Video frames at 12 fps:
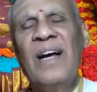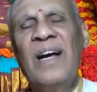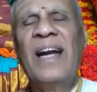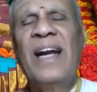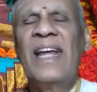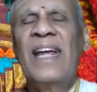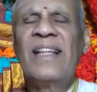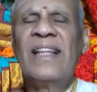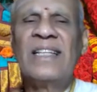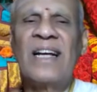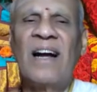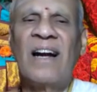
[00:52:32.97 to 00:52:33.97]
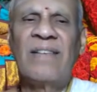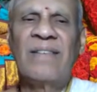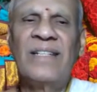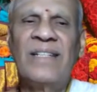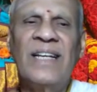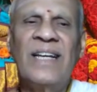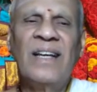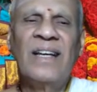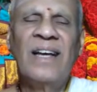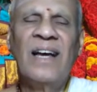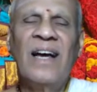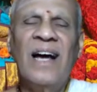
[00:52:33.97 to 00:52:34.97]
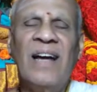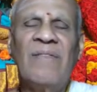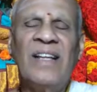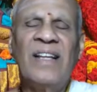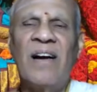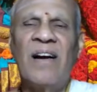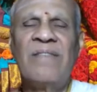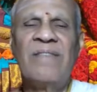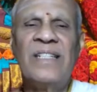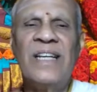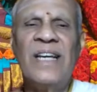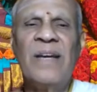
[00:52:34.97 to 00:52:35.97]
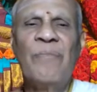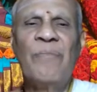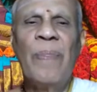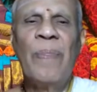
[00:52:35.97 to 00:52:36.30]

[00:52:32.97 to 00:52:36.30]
And here there is a controversy. And what is the controversy?